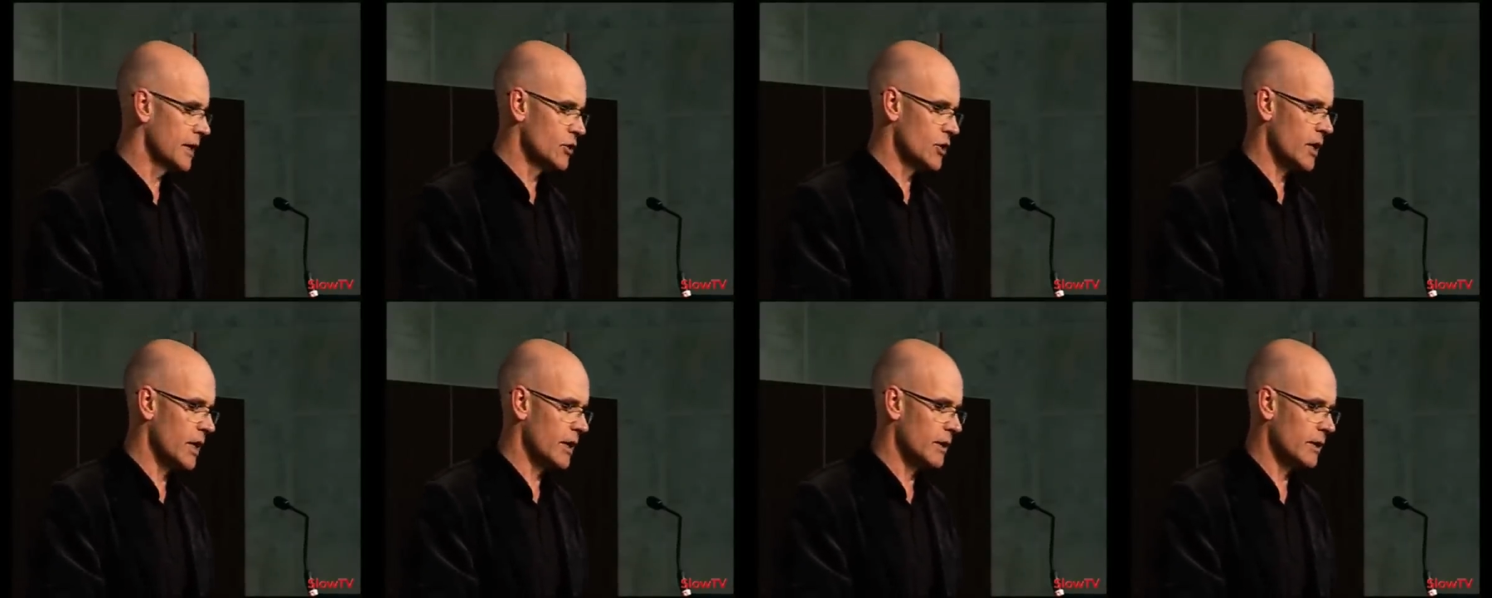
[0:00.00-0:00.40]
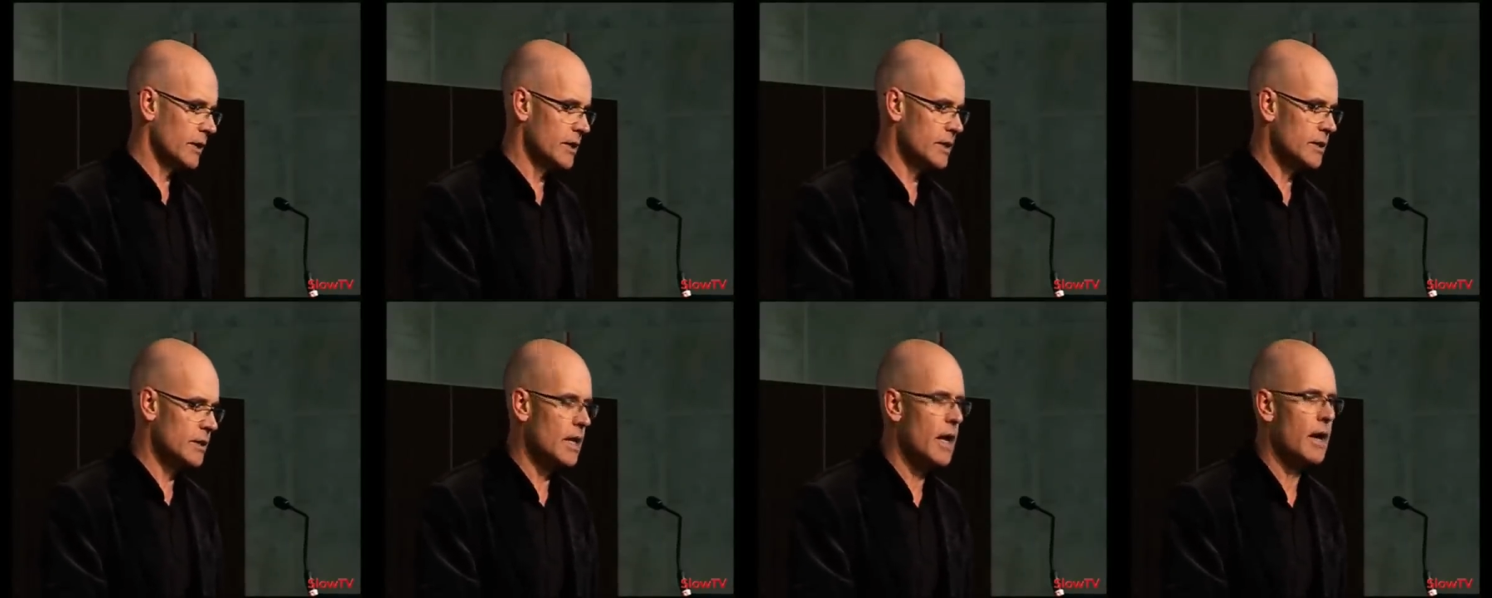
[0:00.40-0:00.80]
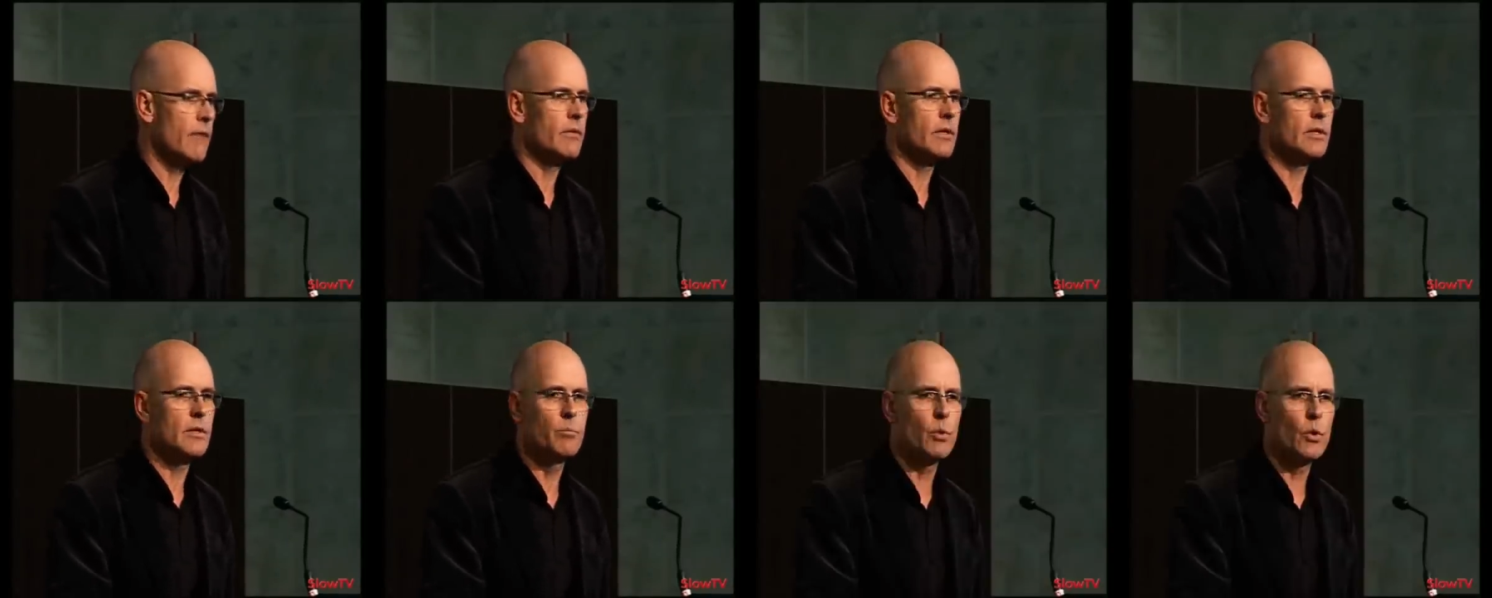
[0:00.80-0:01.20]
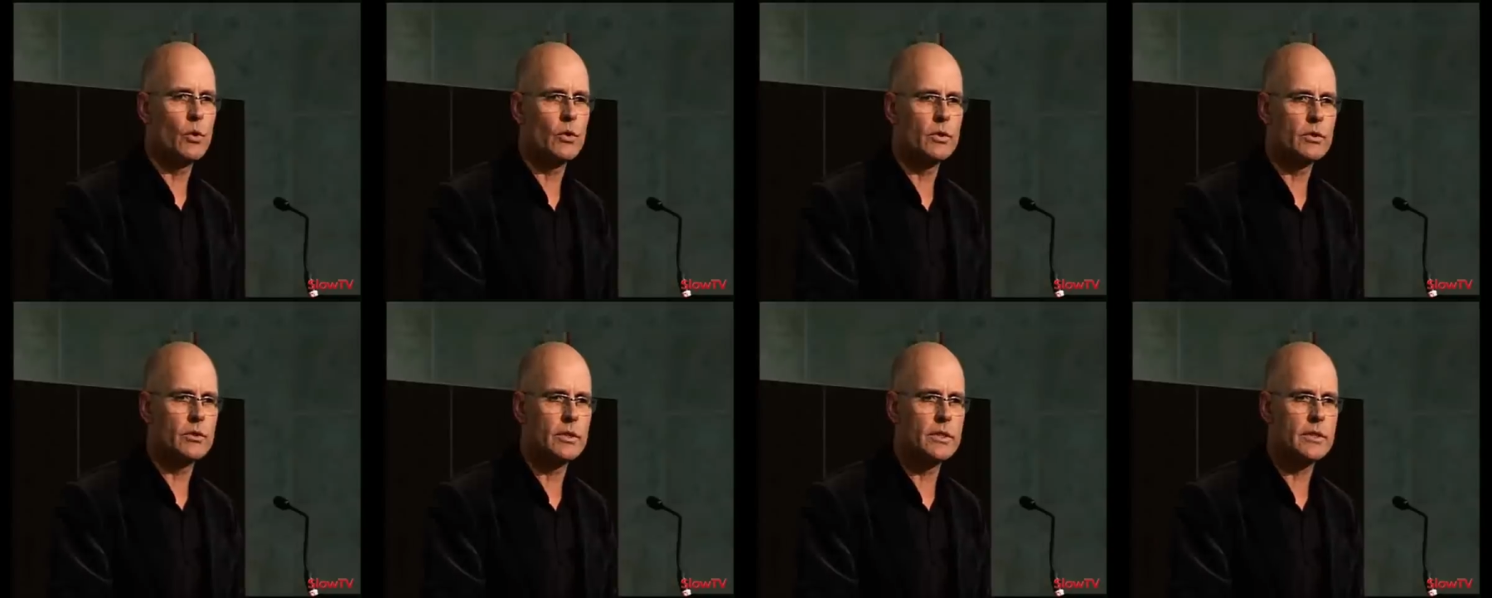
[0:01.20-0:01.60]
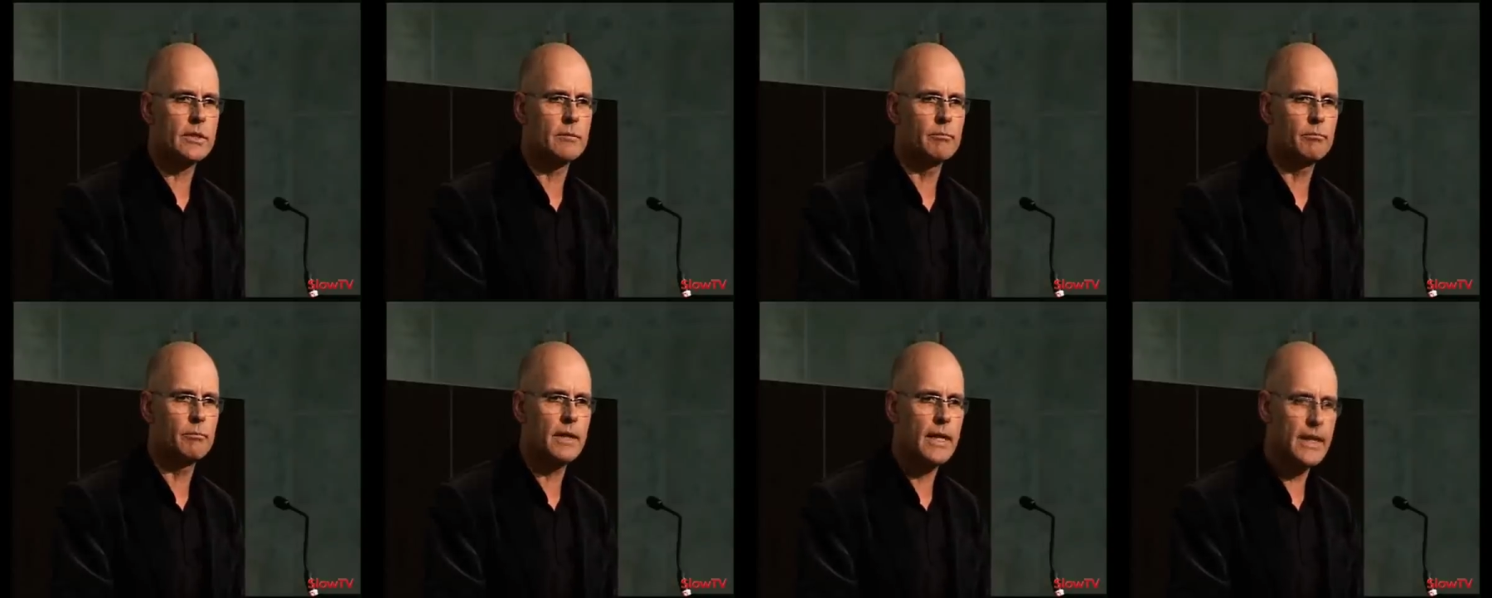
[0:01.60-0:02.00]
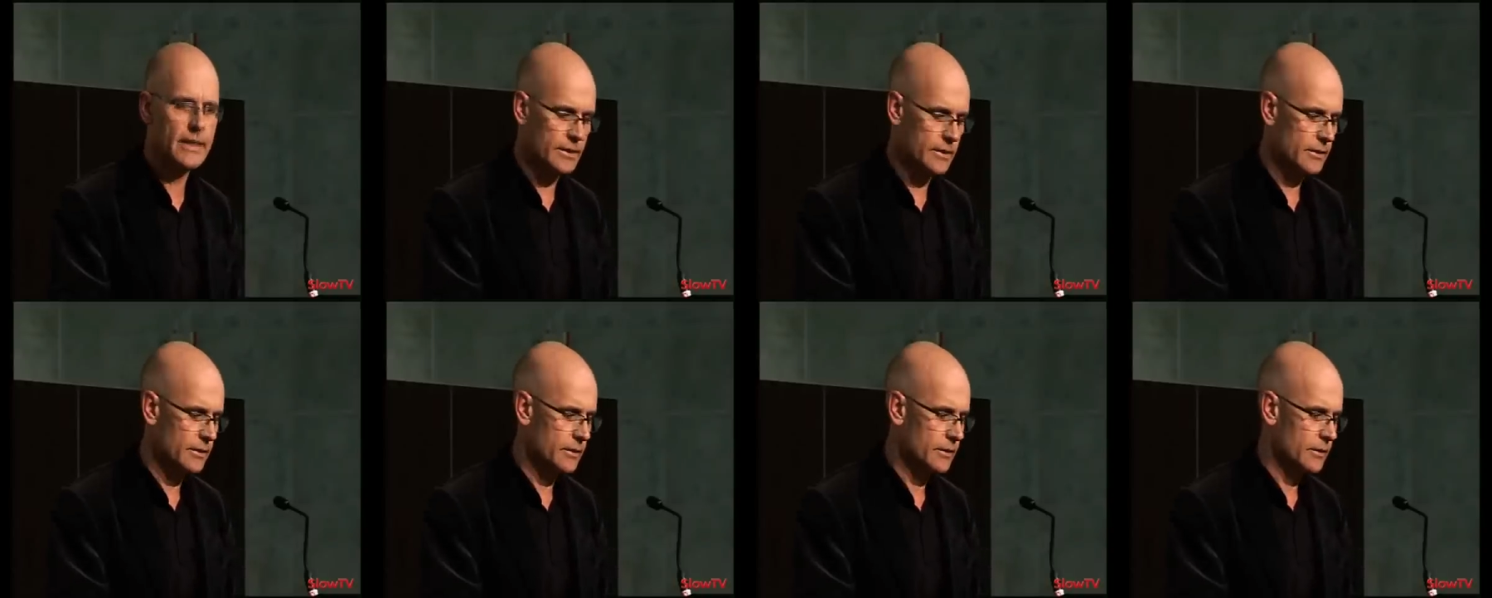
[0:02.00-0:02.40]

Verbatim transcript: Chatterley's Lover and Portnoy's Complaint.